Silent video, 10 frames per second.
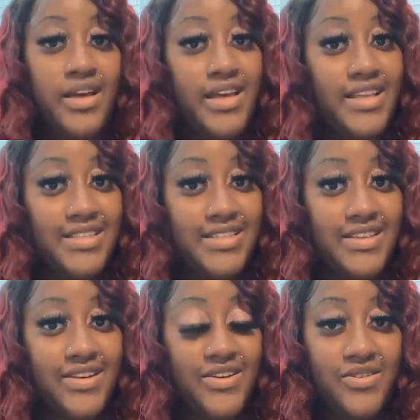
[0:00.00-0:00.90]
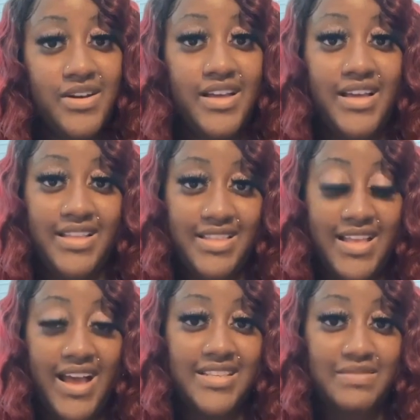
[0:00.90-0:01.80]
And so
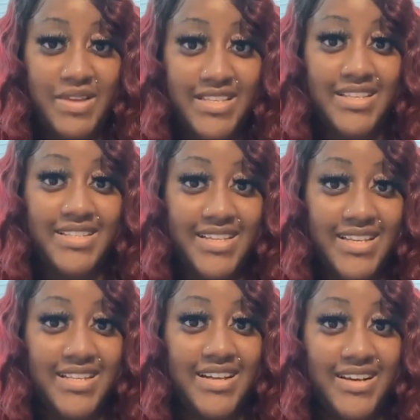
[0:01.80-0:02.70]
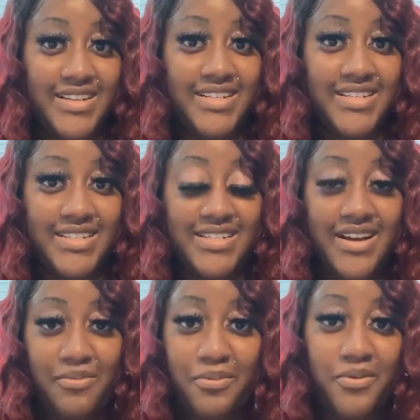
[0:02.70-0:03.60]
that's basically a good
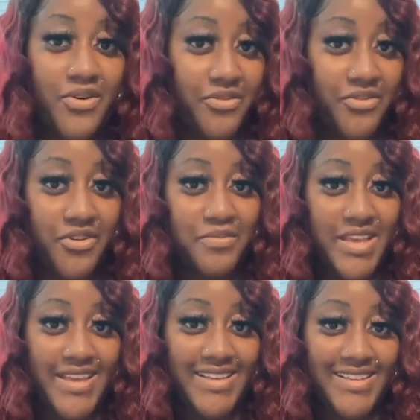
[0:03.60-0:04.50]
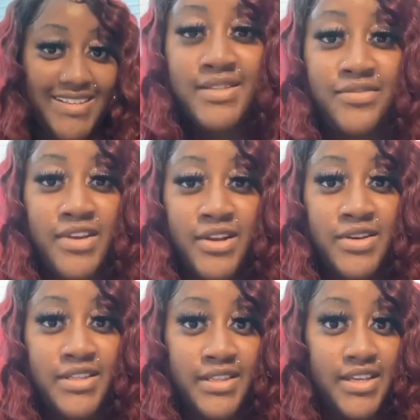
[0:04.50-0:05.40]
pro for me.
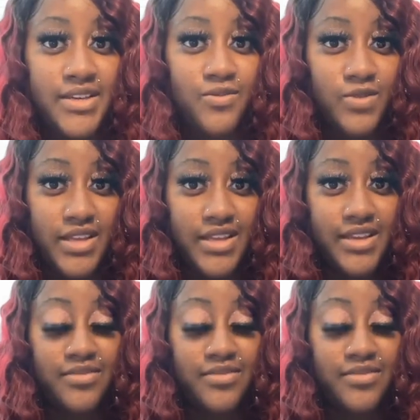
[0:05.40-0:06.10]
Very thick wig,